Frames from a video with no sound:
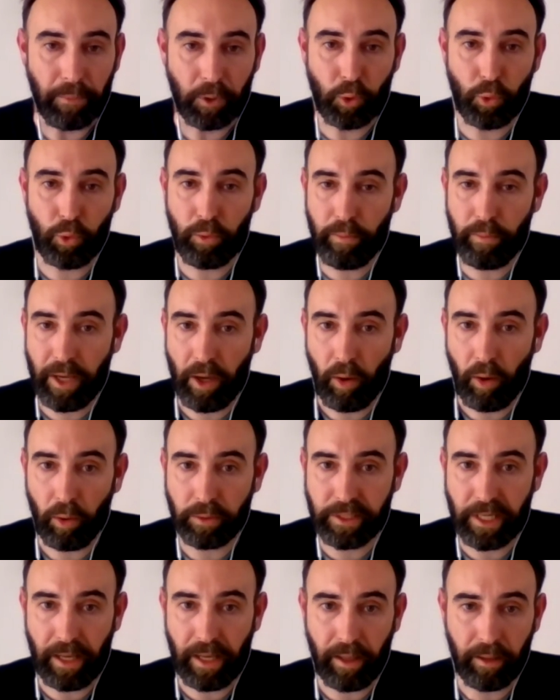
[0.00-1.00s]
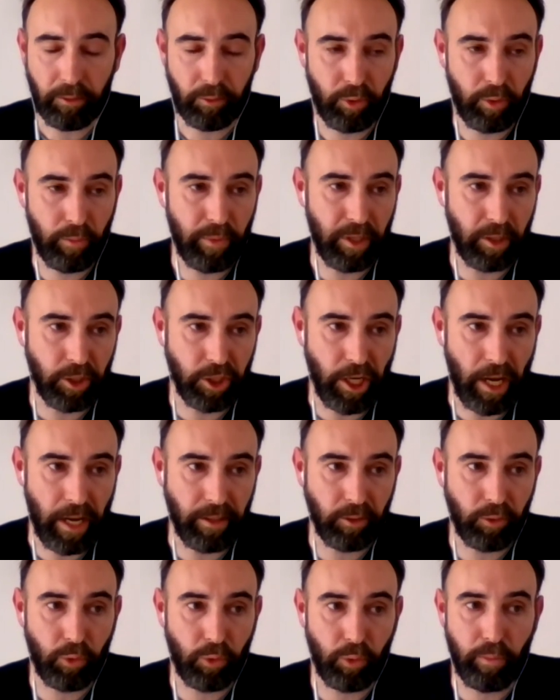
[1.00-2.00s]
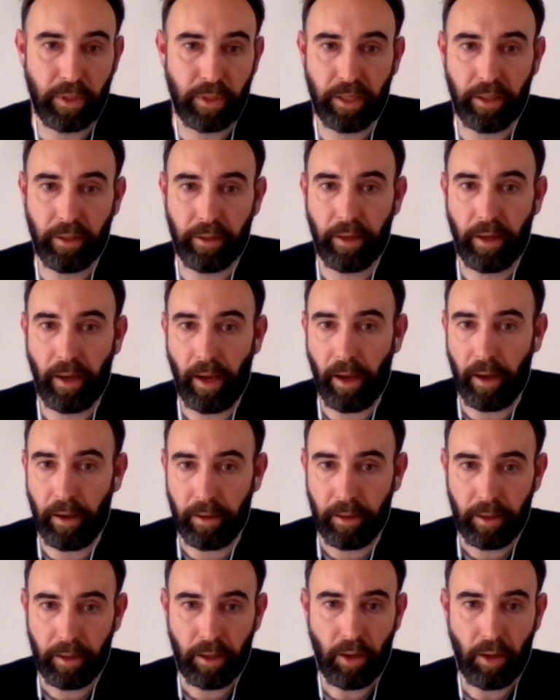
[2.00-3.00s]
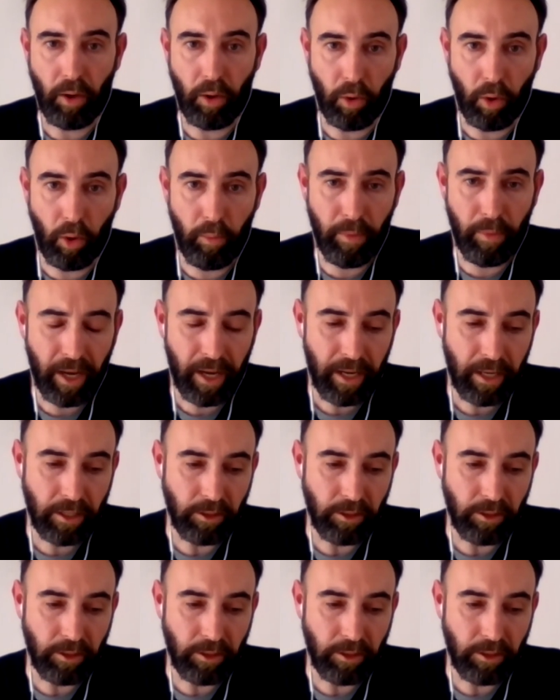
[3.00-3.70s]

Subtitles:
could be a hotel, could be a chain, could be a home.